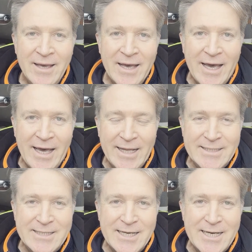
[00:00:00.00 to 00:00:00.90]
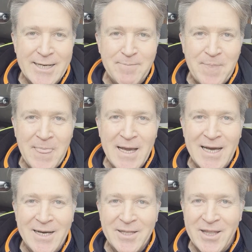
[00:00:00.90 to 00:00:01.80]
and
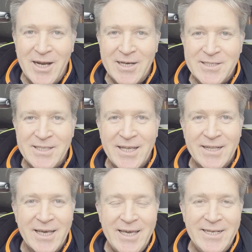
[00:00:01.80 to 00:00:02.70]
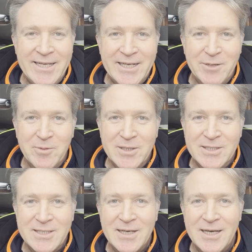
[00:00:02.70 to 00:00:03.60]
the last thing that he needed
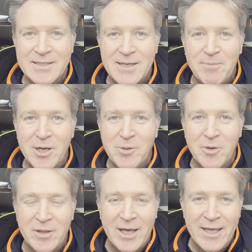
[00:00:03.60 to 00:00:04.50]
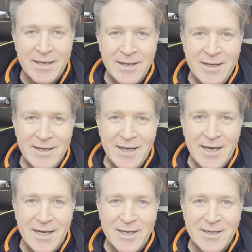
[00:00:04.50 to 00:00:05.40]
was somebody with a
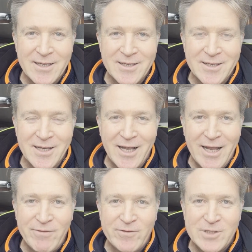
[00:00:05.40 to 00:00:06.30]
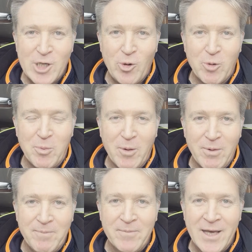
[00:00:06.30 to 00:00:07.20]
left shoulder
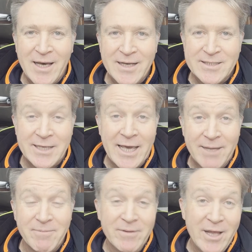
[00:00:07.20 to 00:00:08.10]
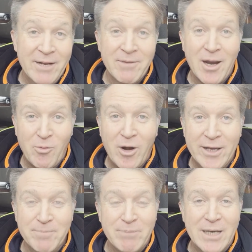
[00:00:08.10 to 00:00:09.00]
problem to get then a right
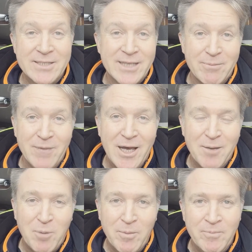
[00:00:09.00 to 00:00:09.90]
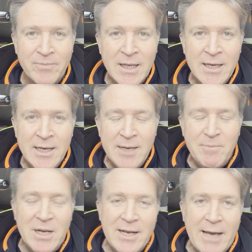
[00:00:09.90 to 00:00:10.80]
bicep problem.
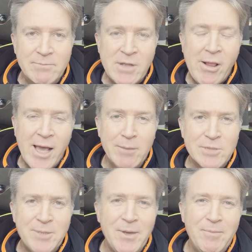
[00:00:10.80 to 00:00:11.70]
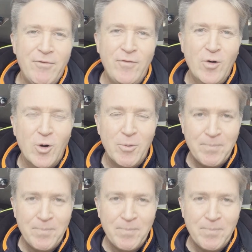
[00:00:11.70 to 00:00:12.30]
But it happened to me before